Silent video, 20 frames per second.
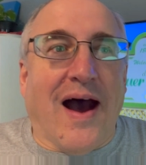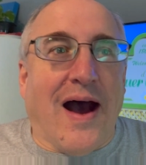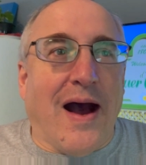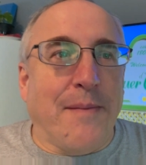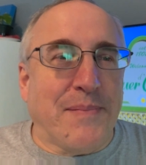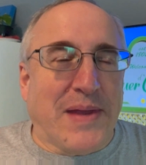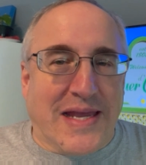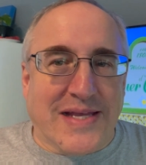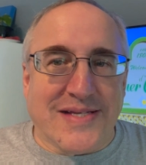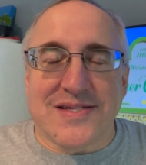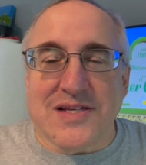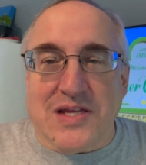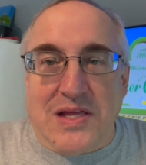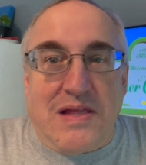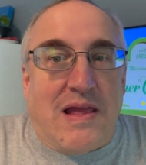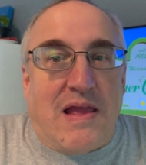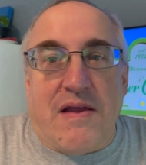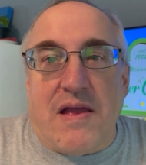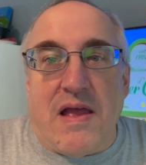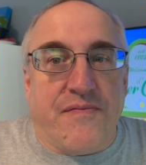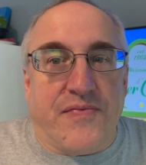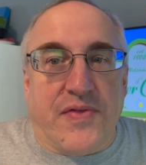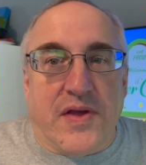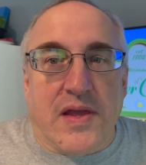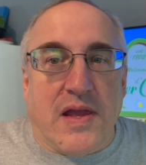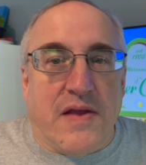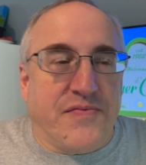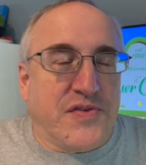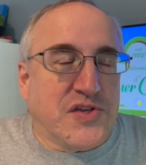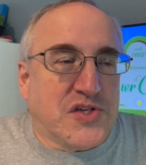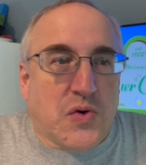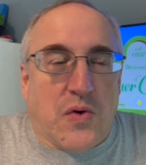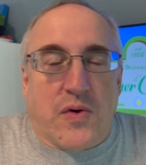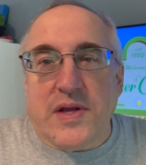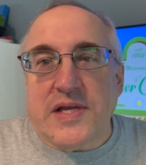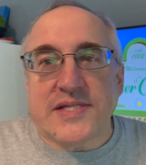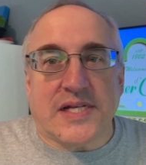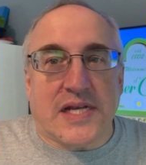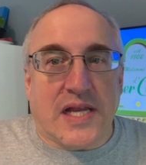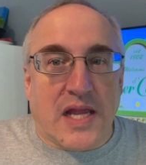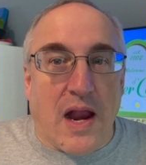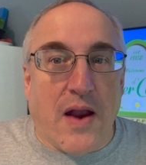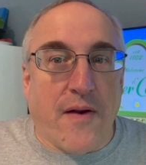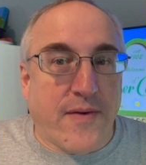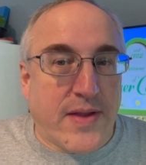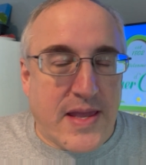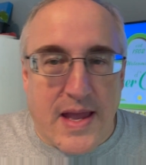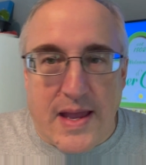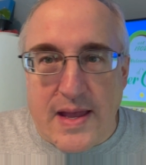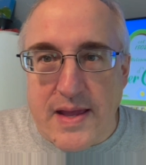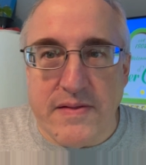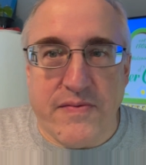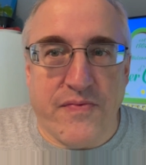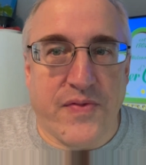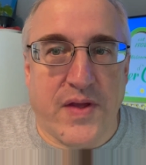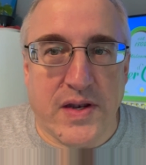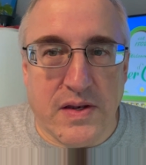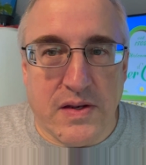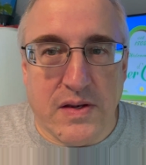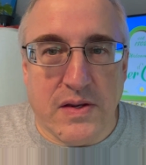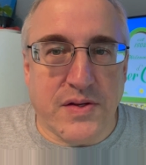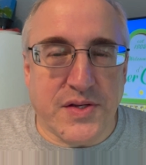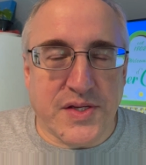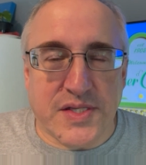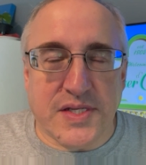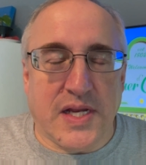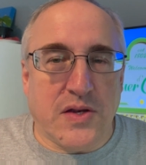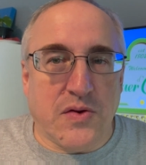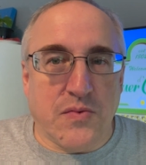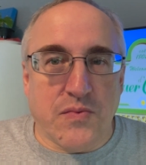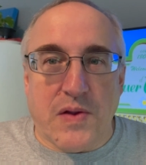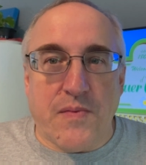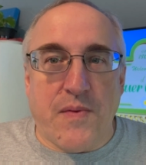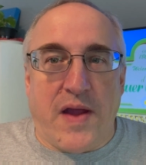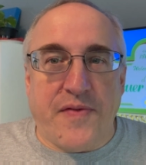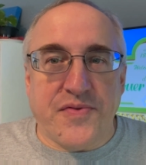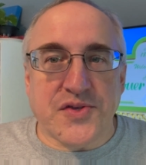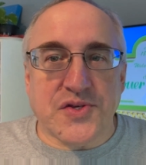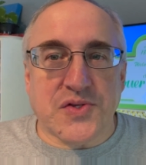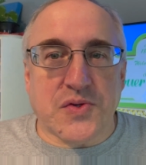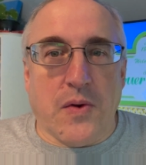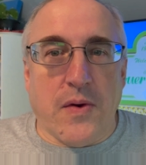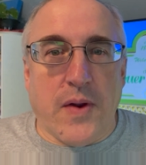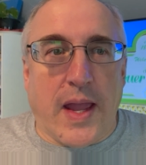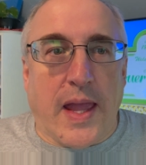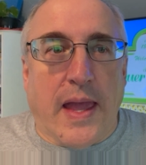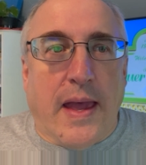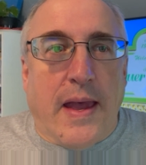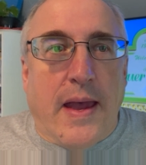because if the story isn't carrying it, then you just need to rewrite the story.